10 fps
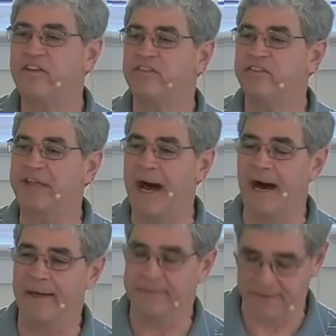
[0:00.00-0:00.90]
is
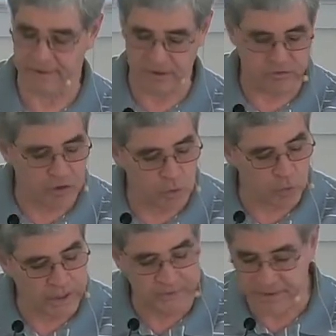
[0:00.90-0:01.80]
not, if you
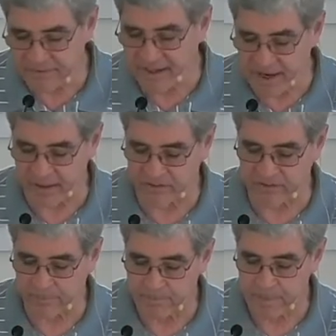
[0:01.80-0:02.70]
read the
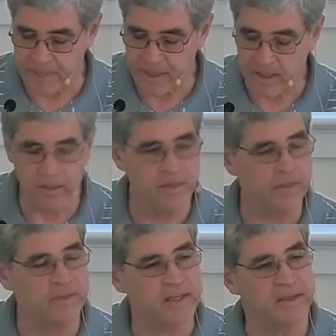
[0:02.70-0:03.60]
text,
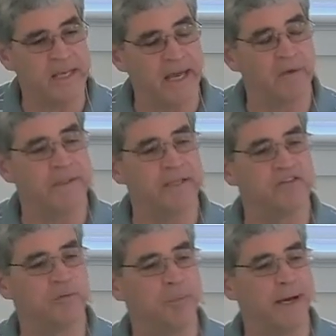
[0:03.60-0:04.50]
the account
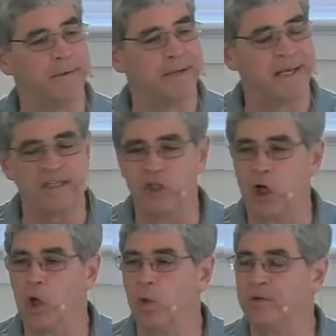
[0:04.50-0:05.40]
is about a
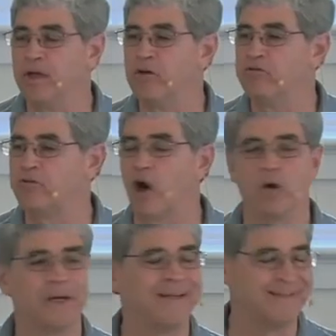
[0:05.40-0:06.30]
known
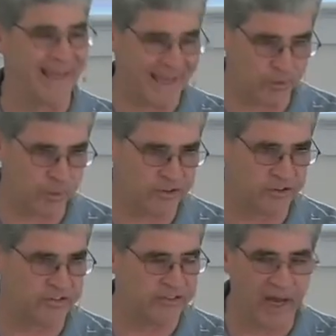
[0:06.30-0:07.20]
foreign language.
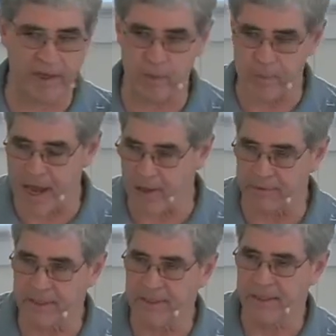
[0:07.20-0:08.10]
It's not
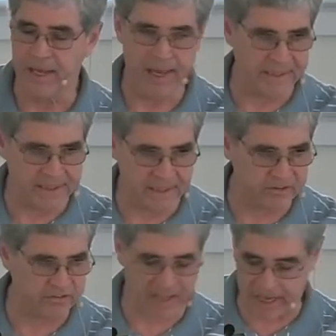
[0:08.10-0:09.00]
about any
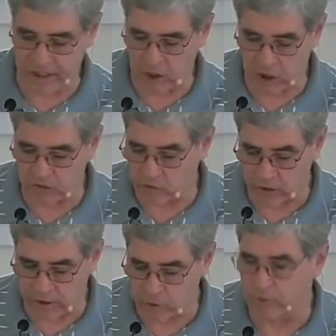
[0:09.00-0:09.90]
ecstatic
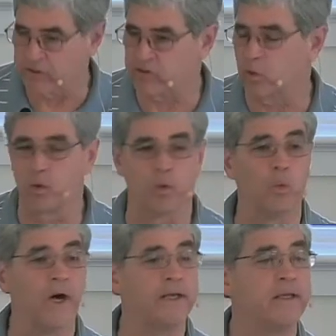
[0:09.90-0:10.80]
utterance or
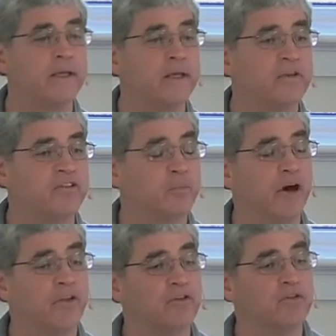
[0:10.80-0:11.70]
what some
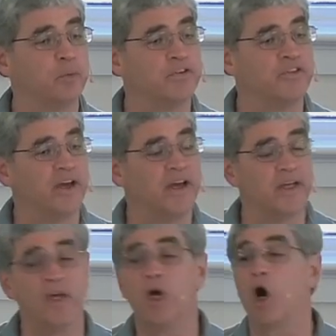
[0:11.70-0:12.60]
others would
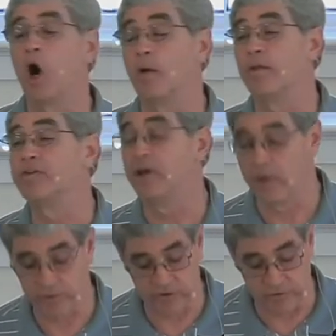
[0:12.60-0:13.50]
say are the
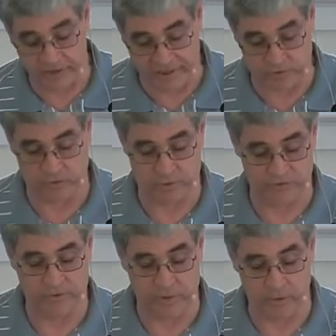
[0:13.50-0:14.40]
tongues of
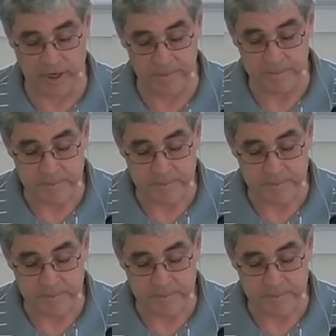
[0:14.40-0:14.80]
angels. All right?